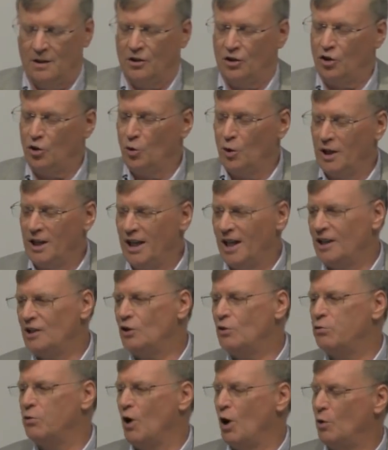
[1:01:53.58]
To again
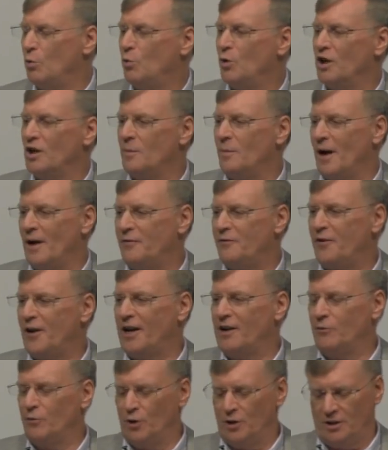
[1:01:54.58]
quote one of my
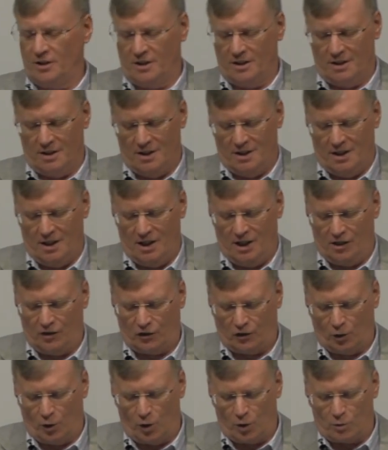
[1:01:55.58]
favorite
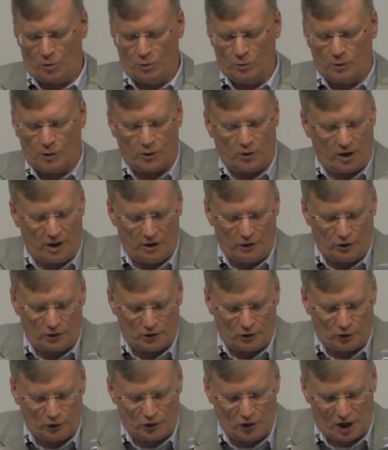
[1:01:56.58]
historical
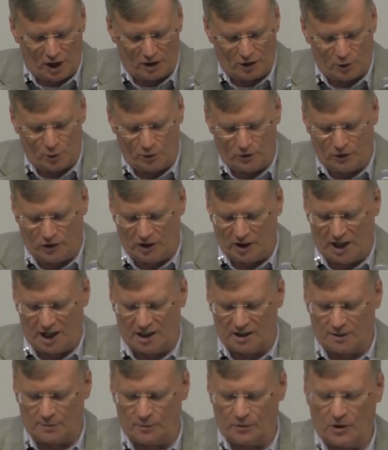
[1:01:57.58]
quotations, John Quincy
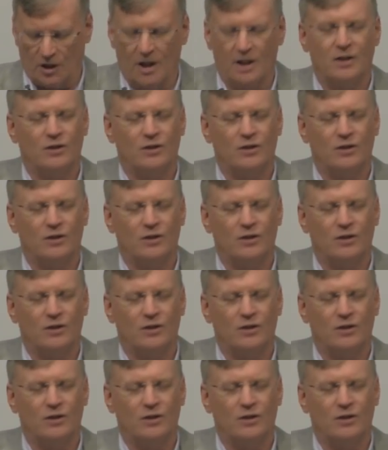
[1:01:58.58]
Adams,